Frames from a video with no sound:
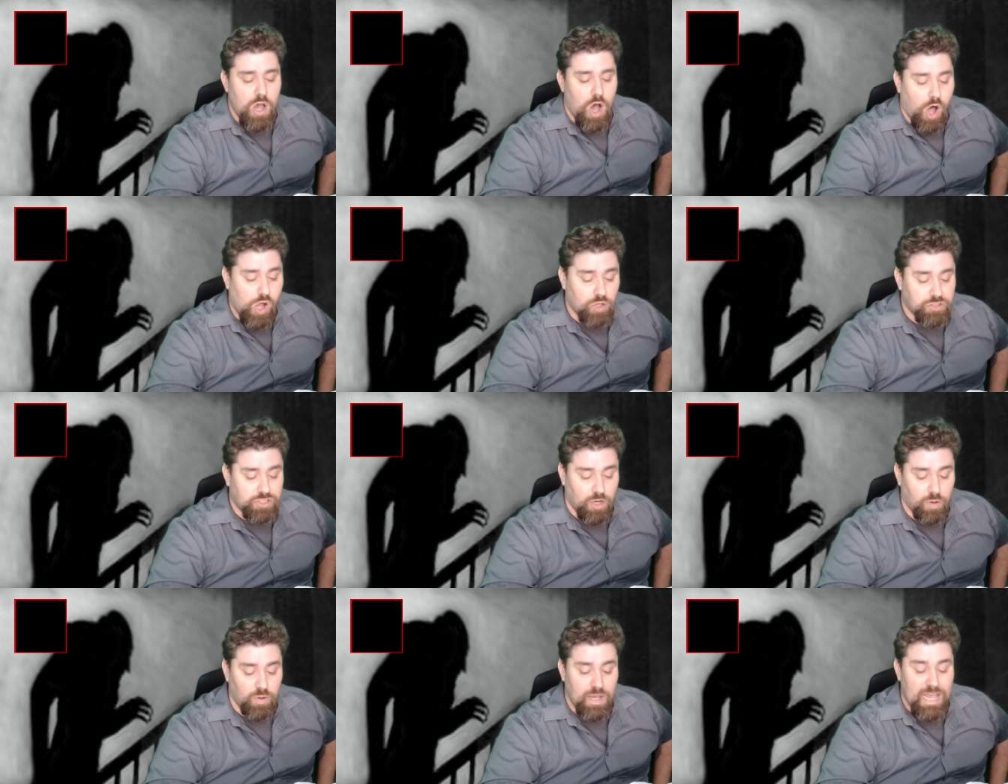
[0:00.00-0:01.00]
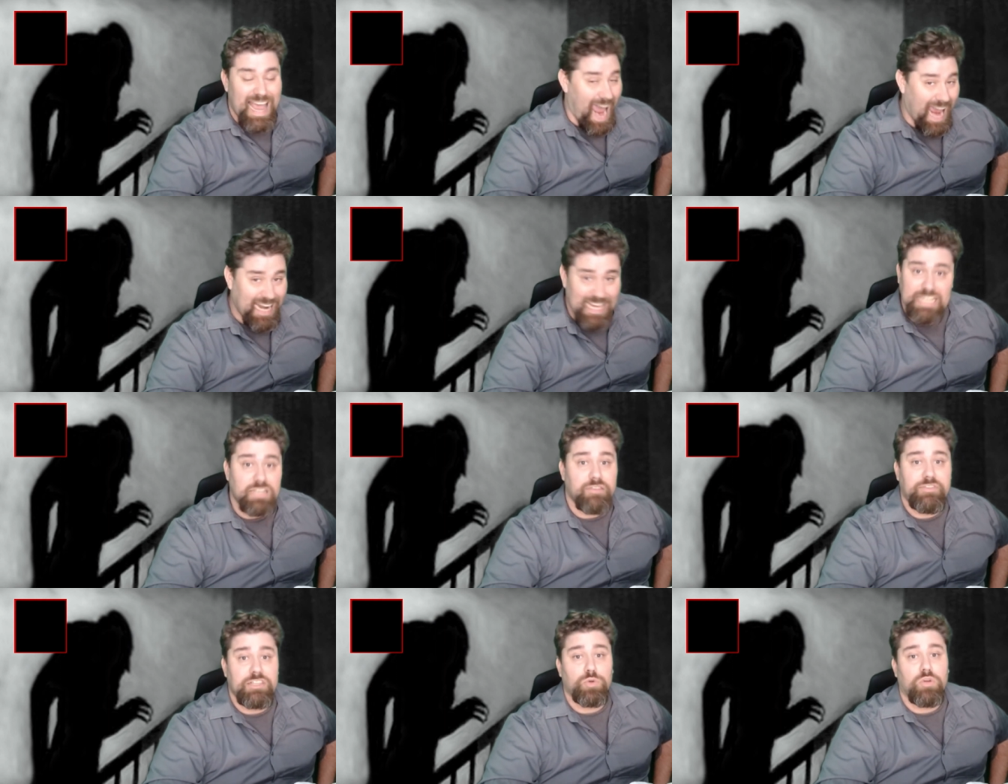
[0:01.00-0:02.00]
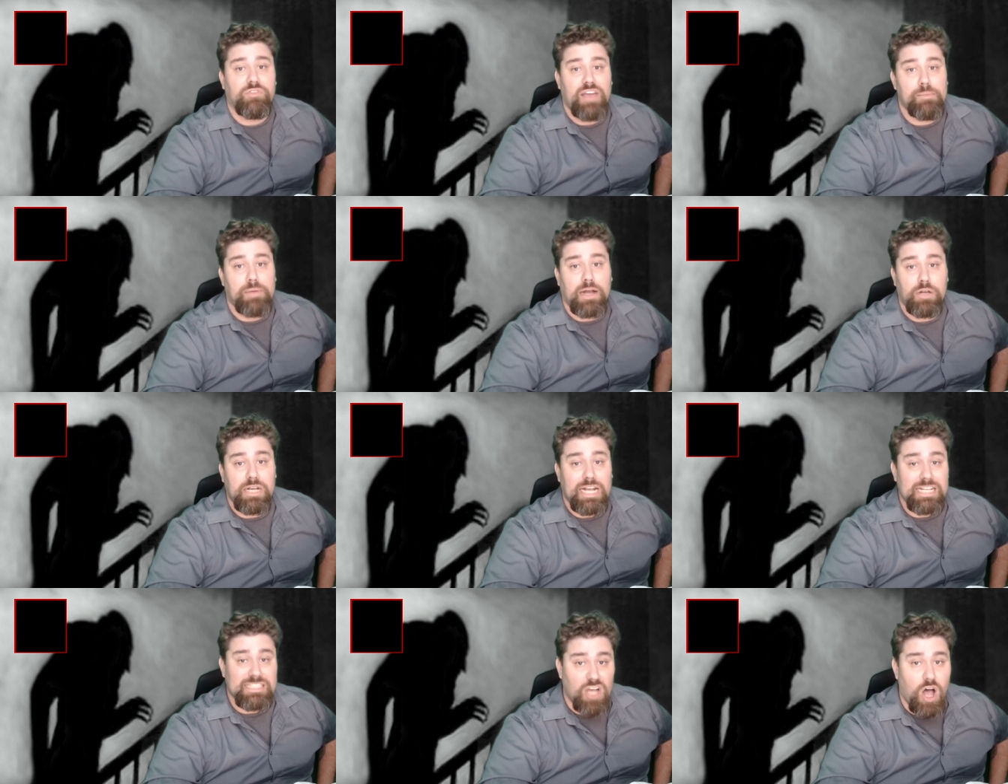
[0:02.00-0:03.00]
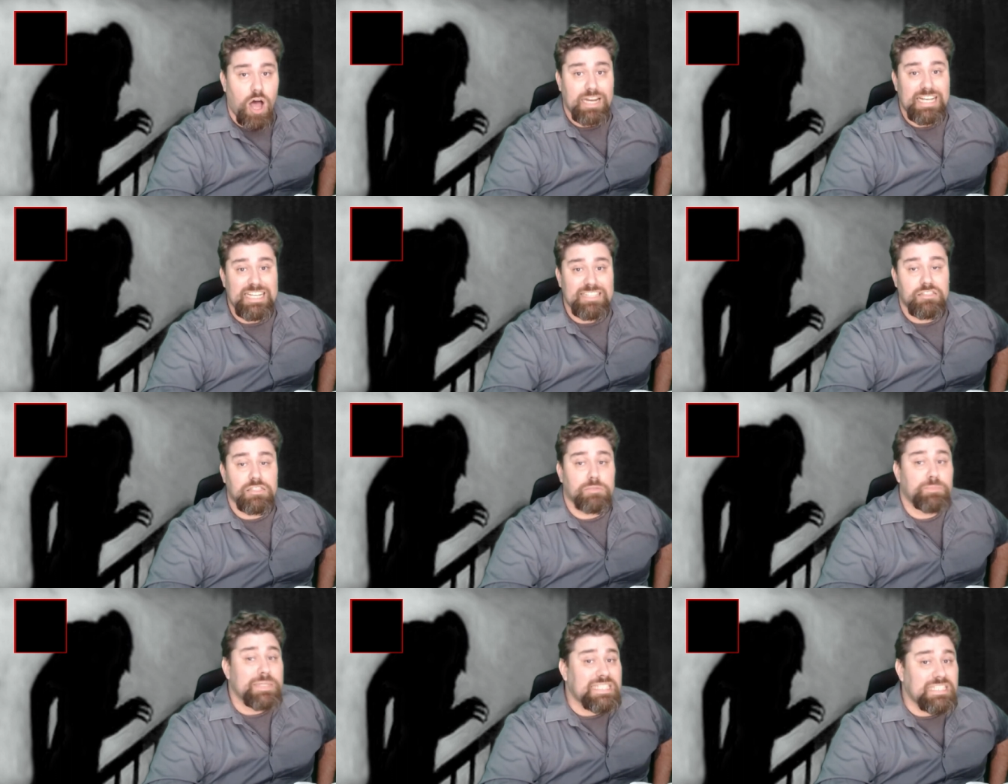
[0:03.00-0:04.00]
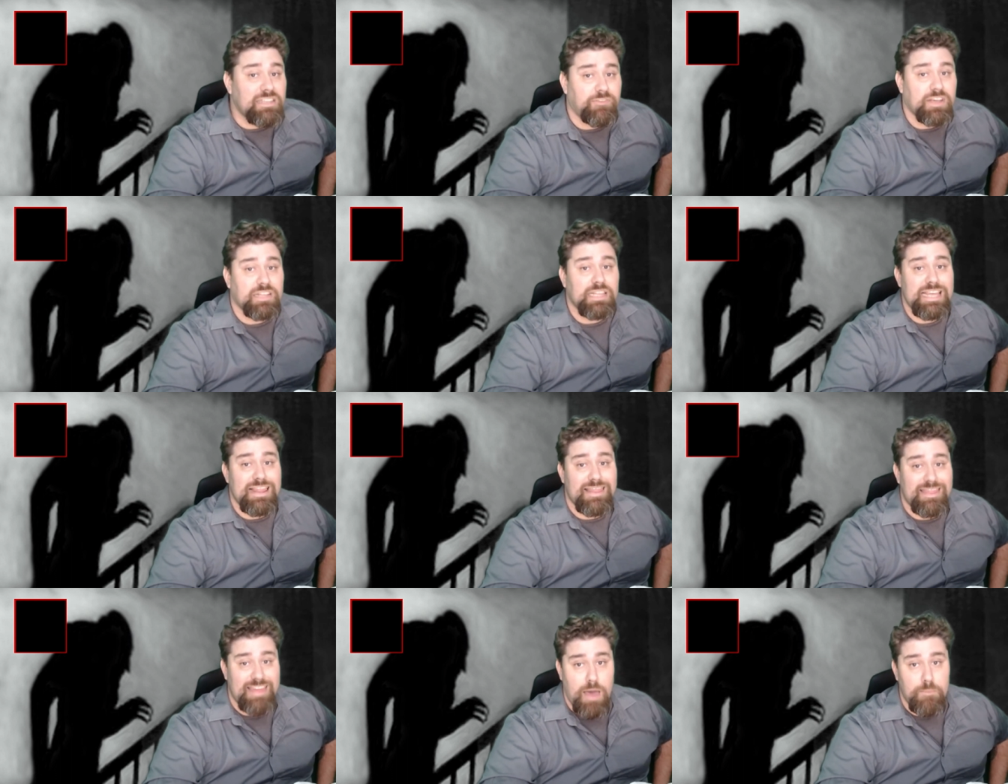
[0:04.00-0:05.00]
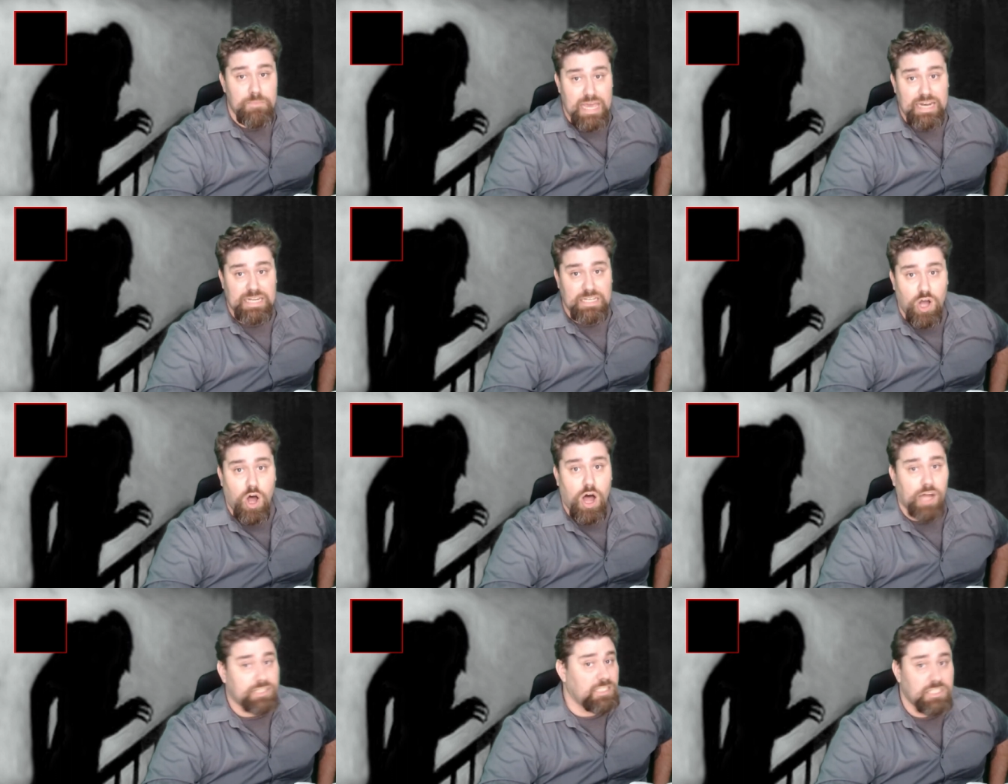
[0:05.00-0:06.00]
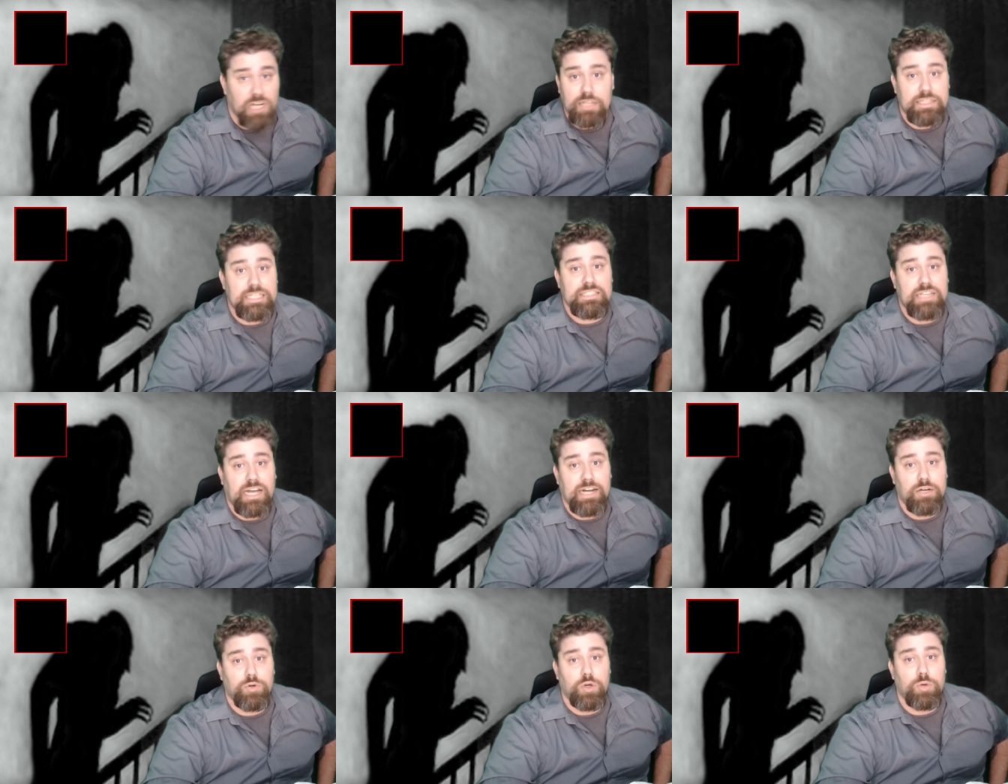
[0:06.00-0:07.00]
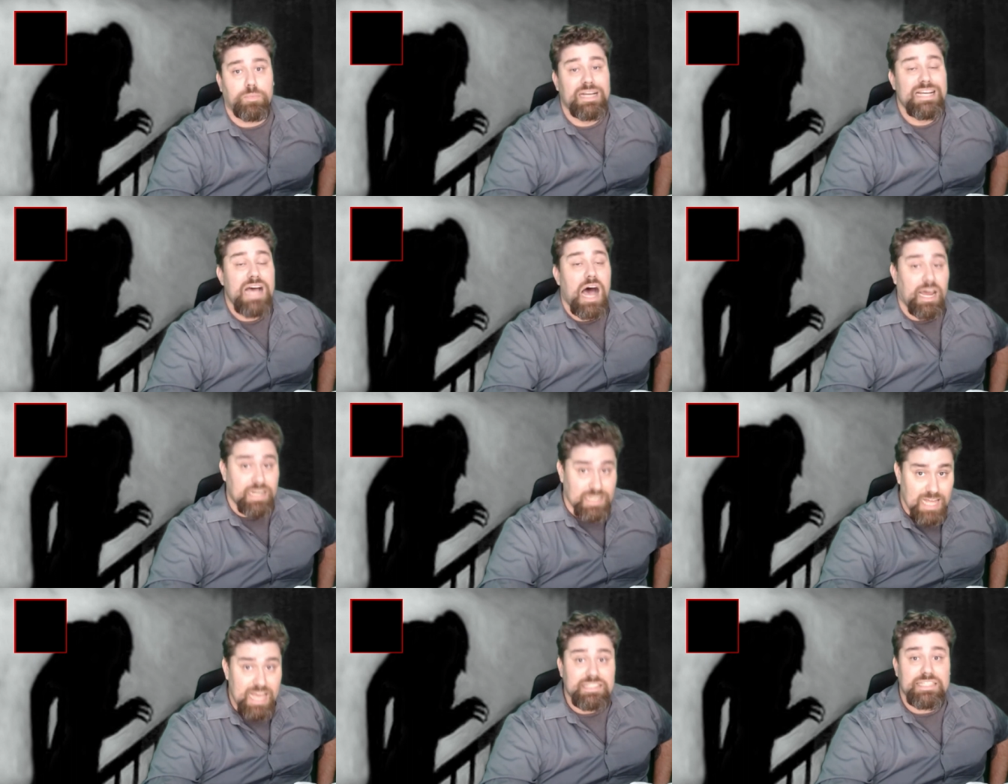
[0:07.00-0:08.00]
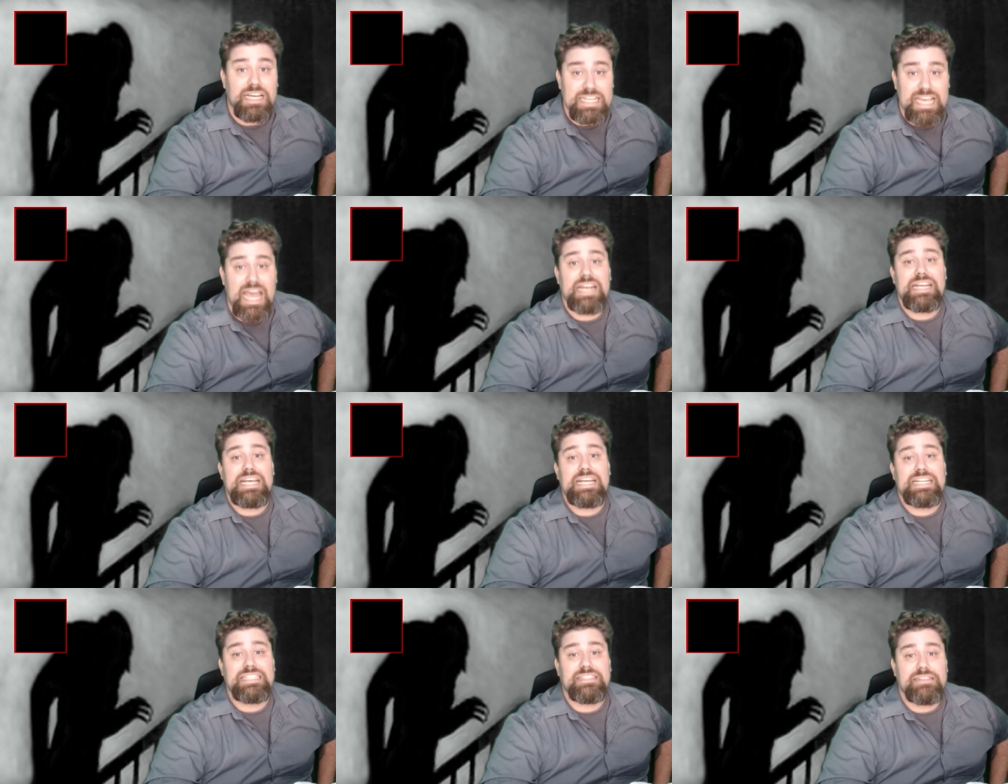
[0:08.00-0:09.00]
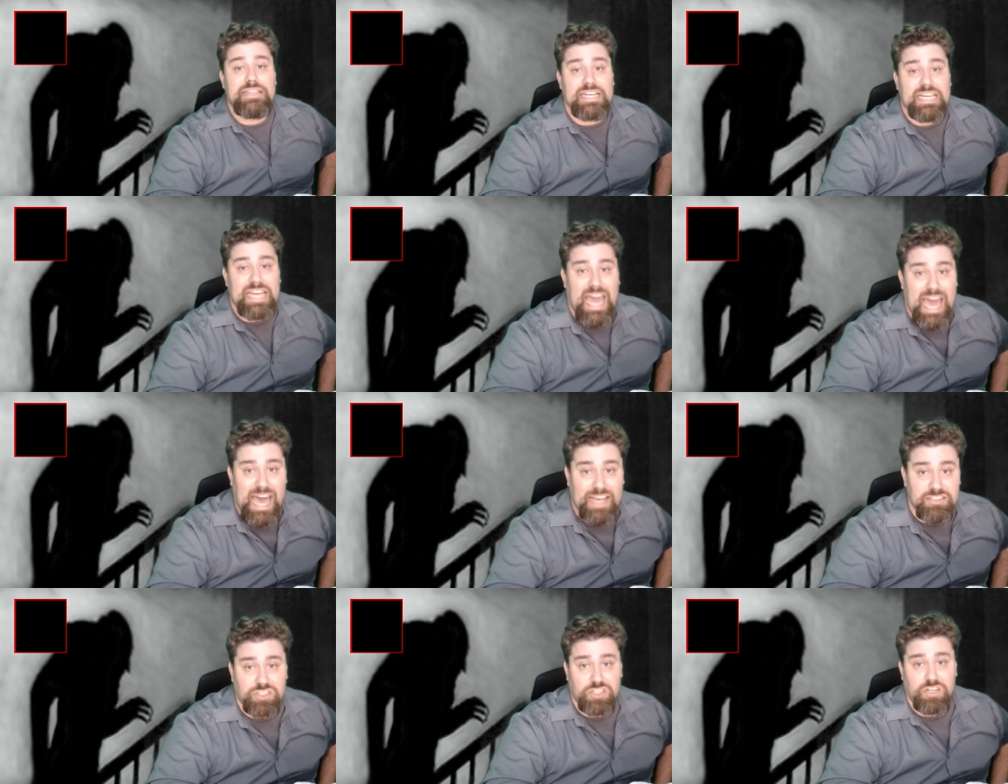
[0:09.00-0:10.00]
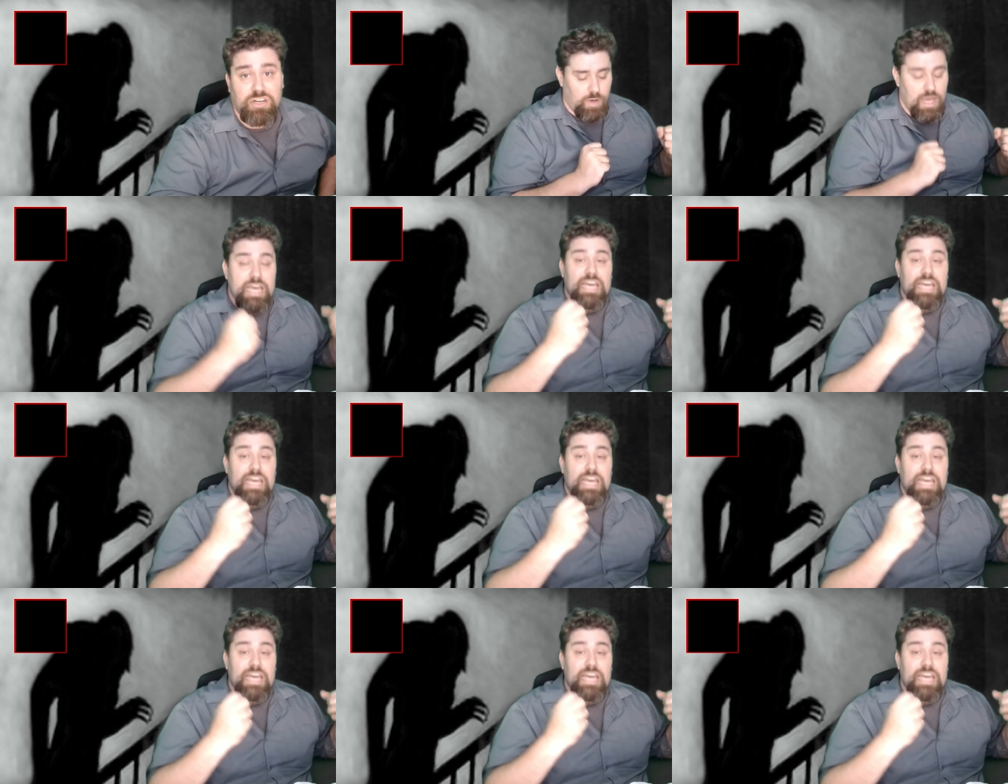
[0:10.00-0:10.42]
Also, any individual vampire who gets caught is specifically them getting caught, not the entire group, unless, again, it is the caster.